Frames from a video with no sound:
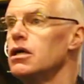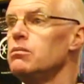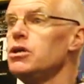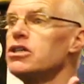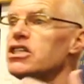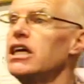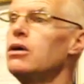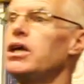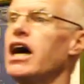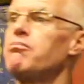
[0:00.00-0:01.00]
because here
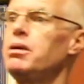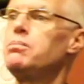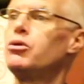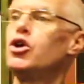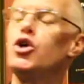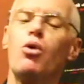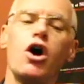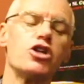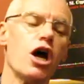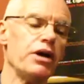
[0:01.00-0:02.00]
we have people who
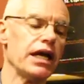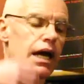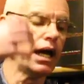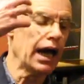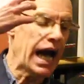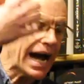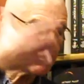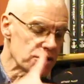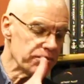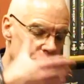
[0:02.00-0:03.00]
are going
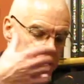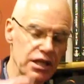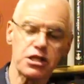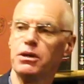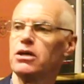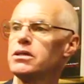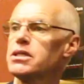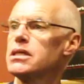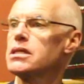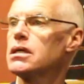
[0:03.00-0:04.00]
out of body
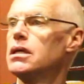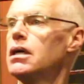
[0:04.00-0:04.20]
experiences